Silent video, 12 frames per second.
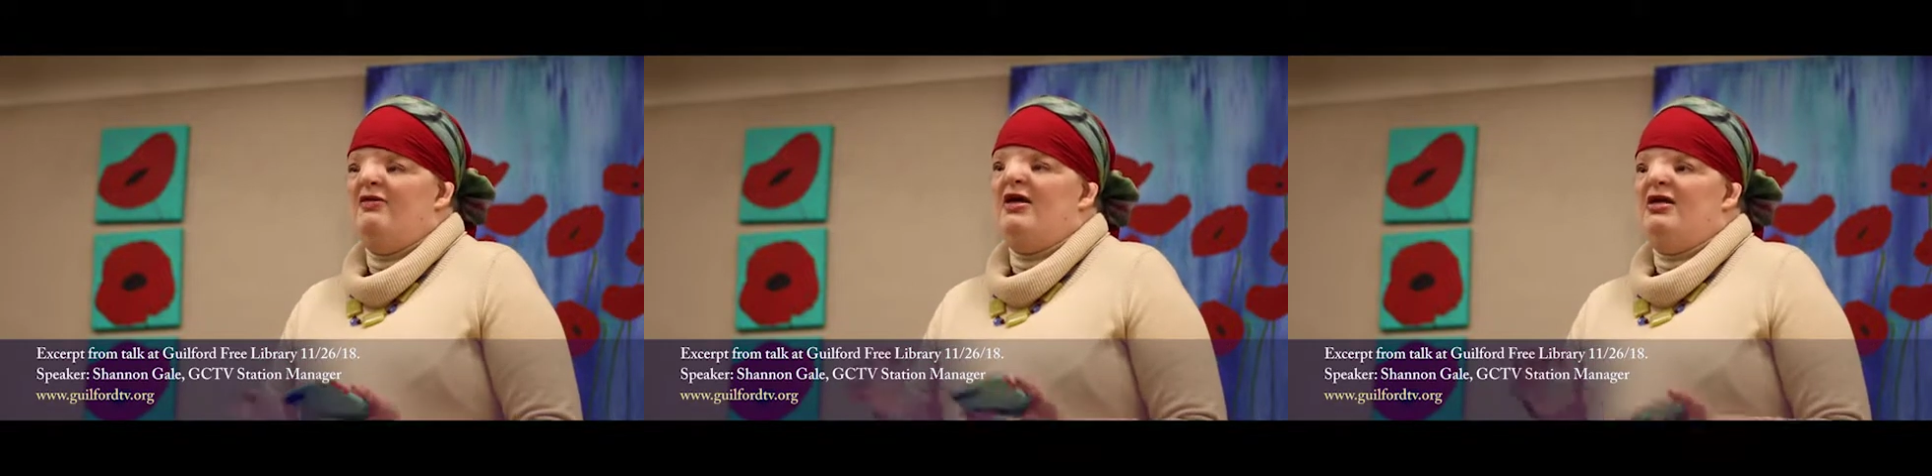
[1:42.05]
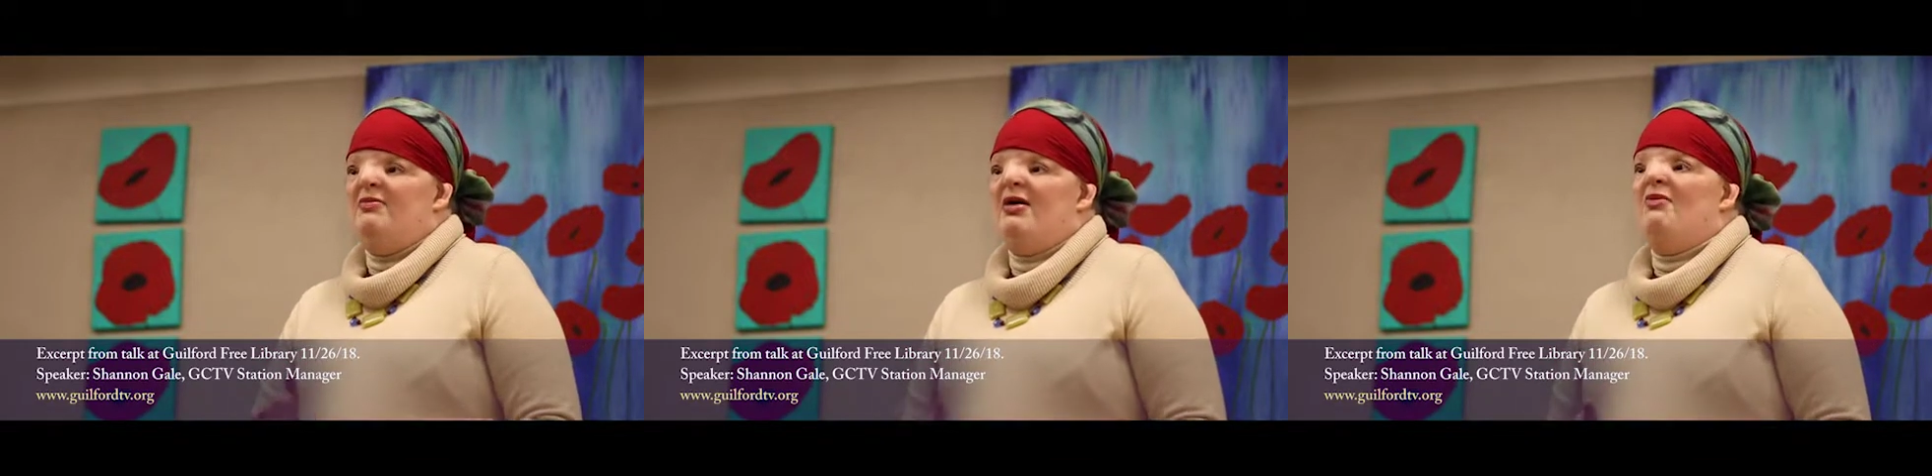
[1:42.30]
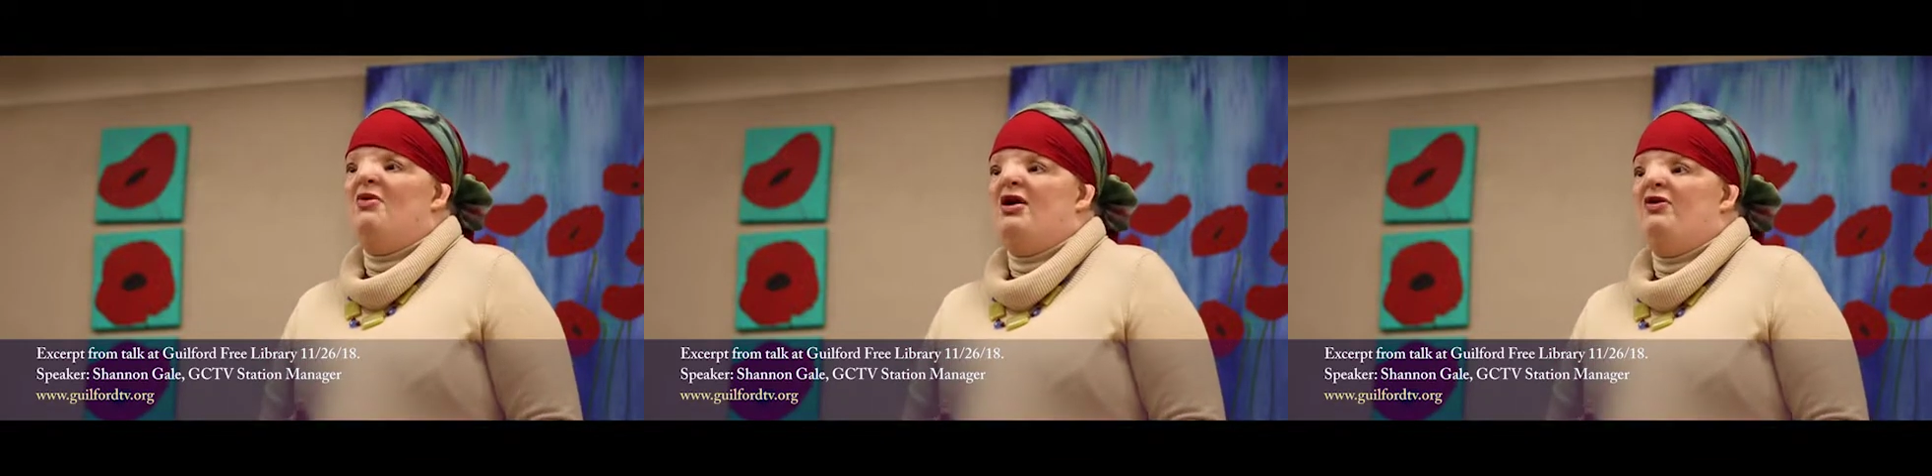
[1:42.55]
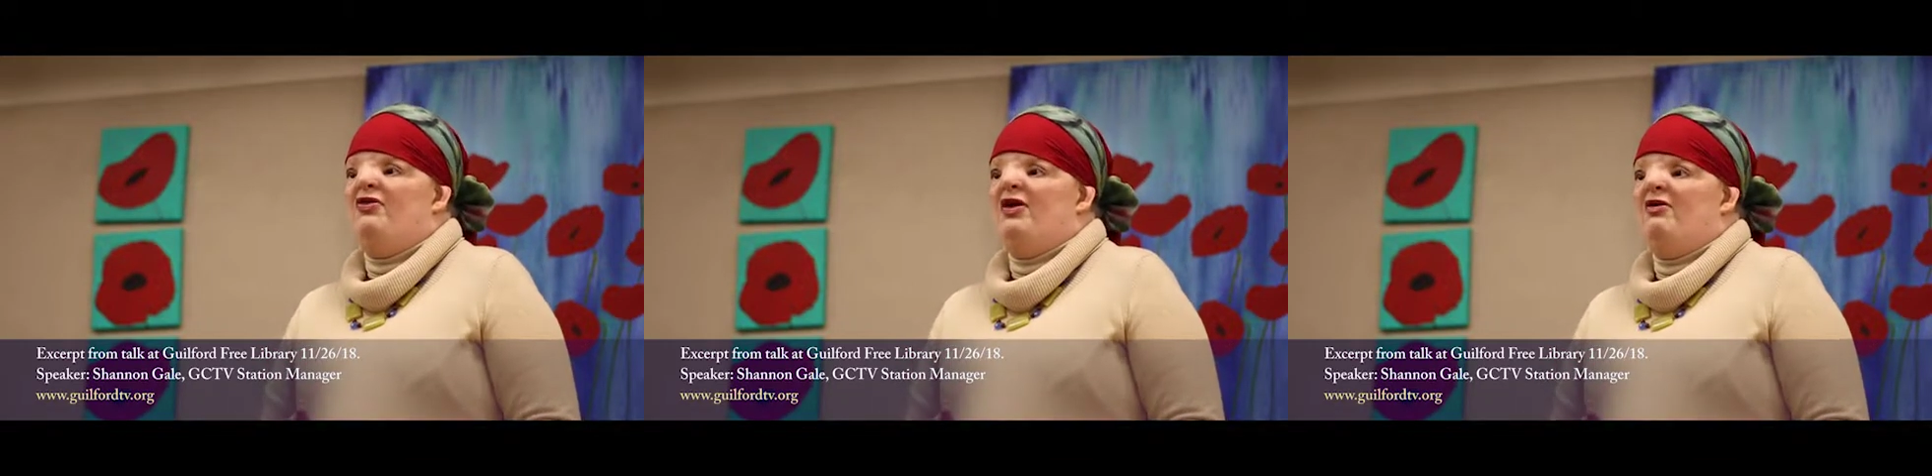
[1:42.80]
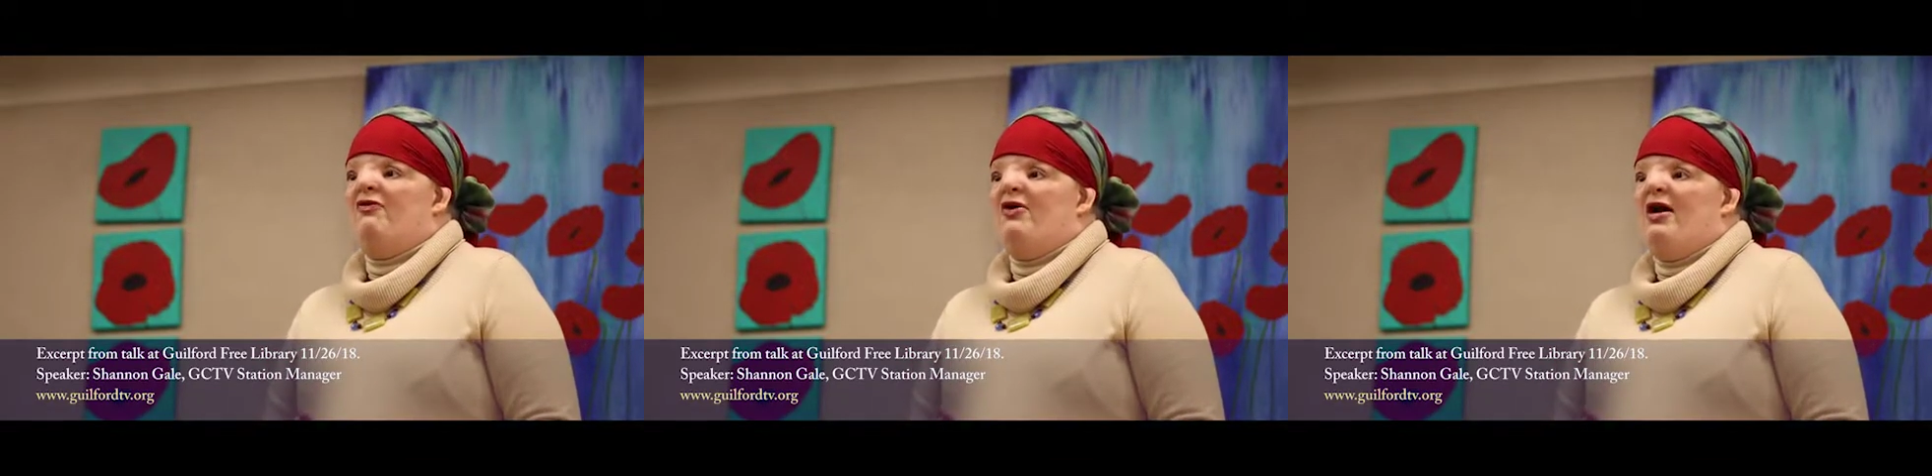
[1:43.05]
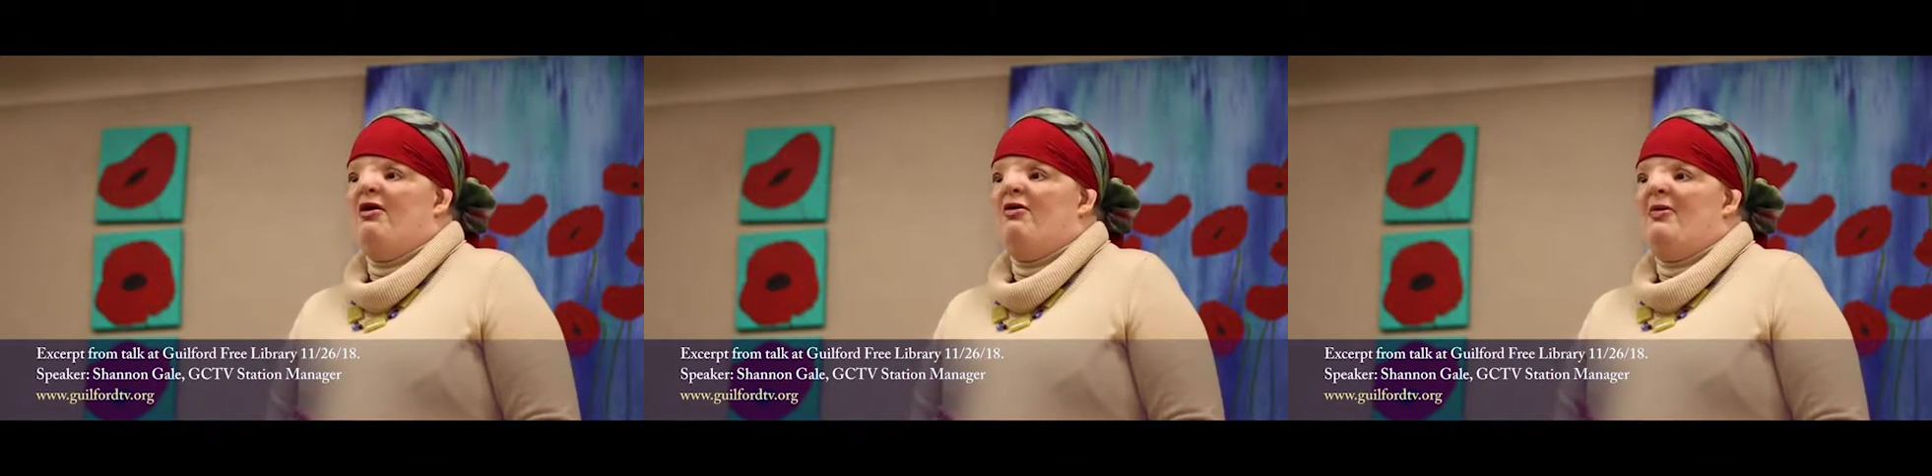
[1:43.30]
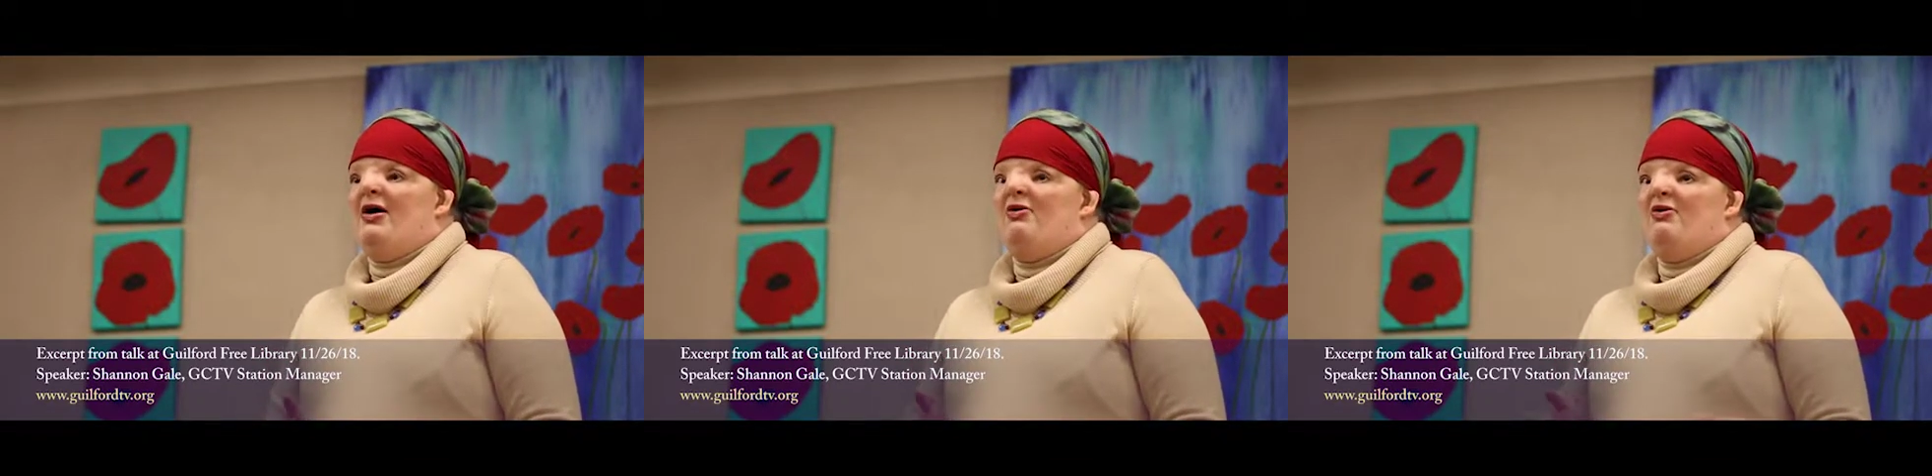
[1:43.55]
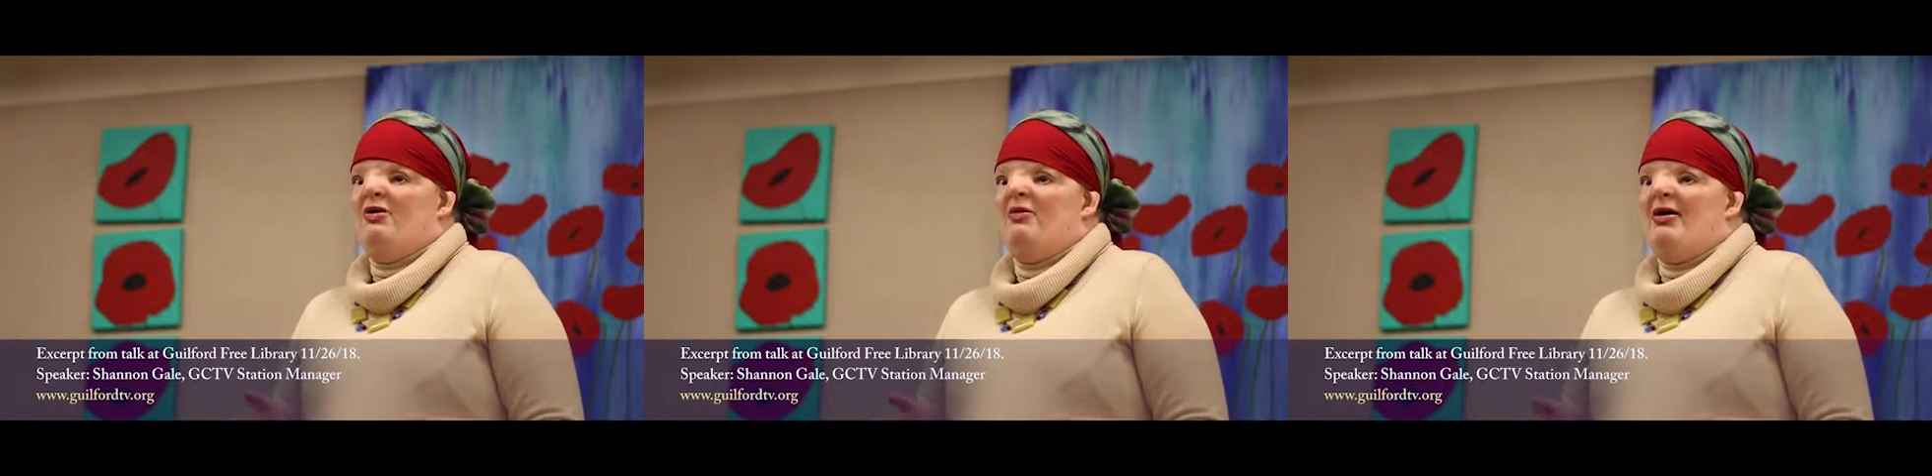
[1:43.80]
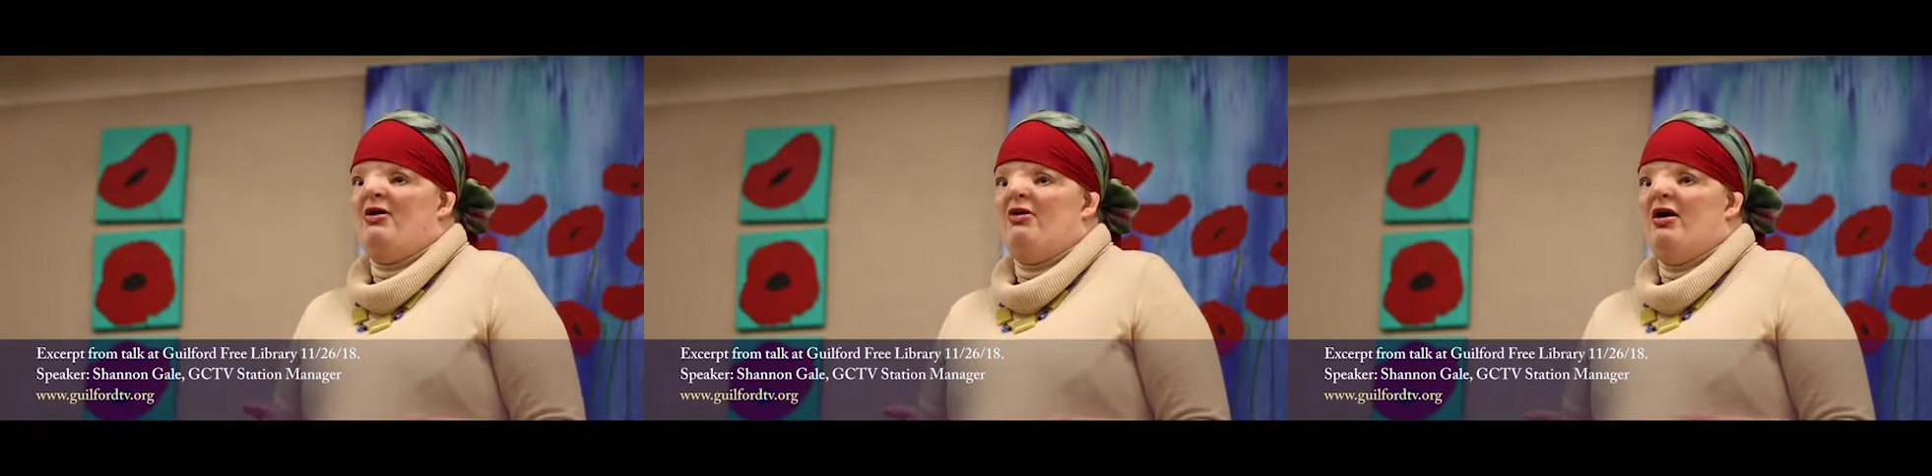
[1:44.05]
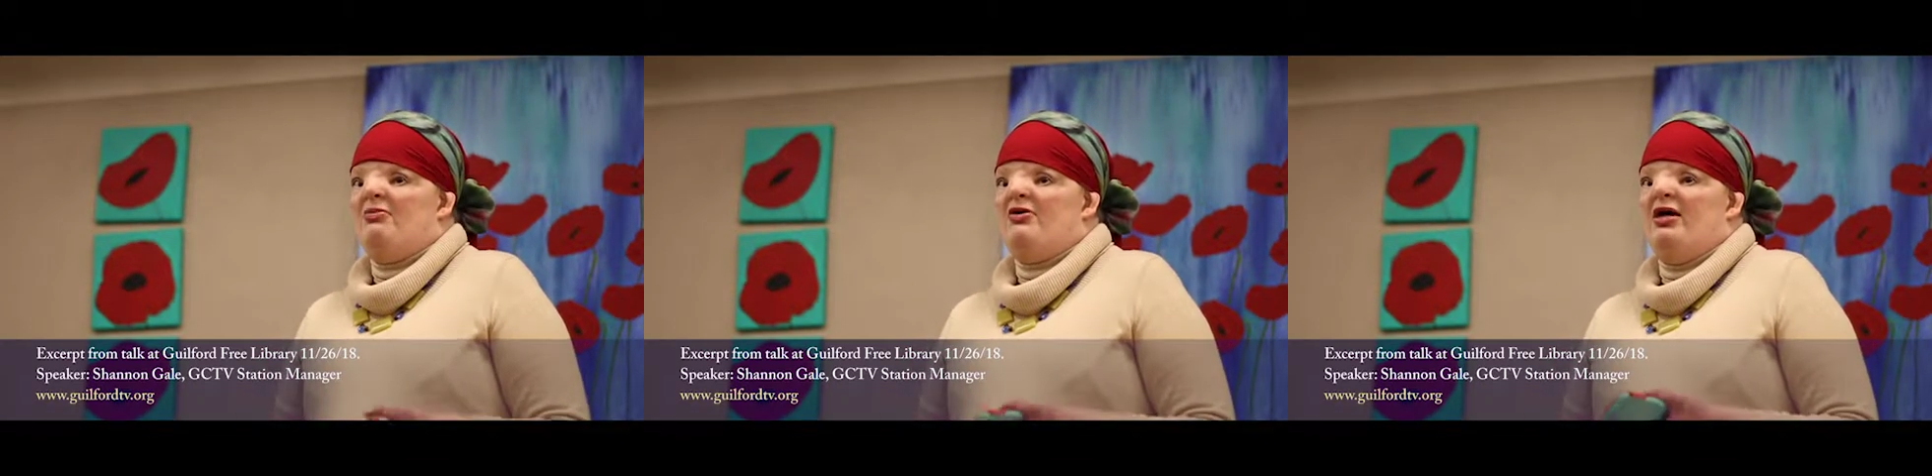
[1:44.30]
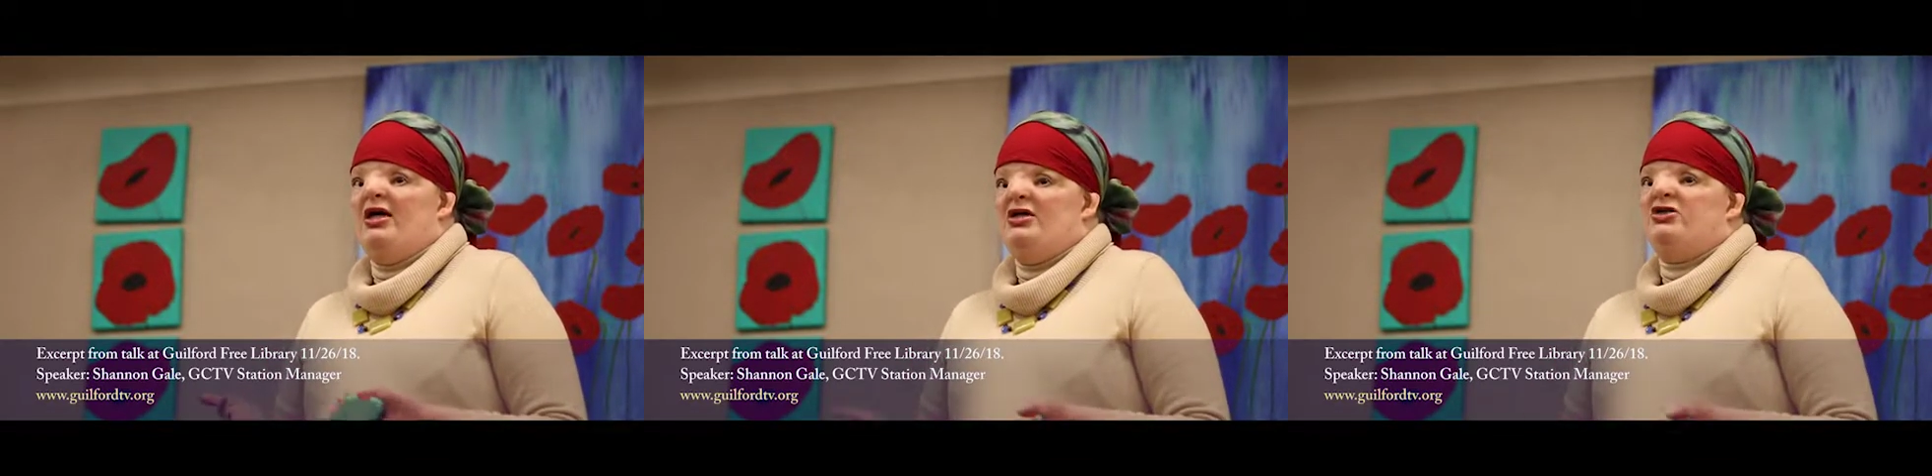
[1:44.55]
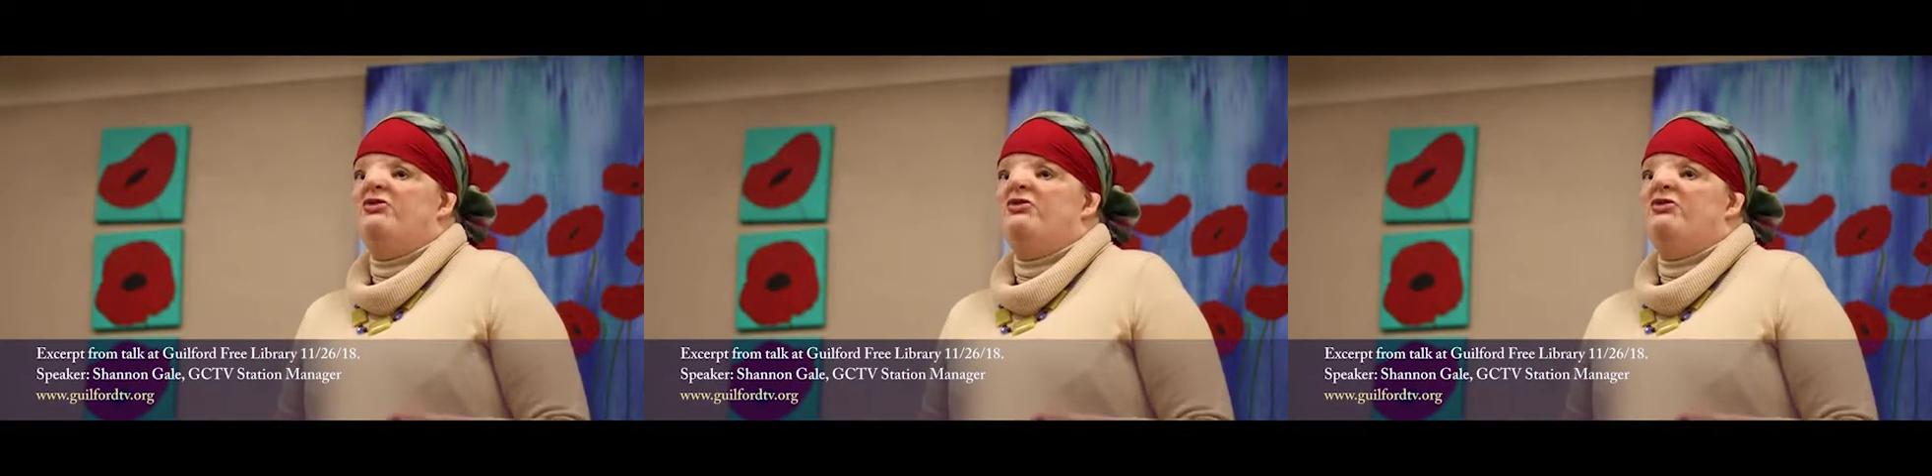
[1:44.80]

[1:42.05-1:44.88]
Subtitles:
then you might want to think for now about upgrading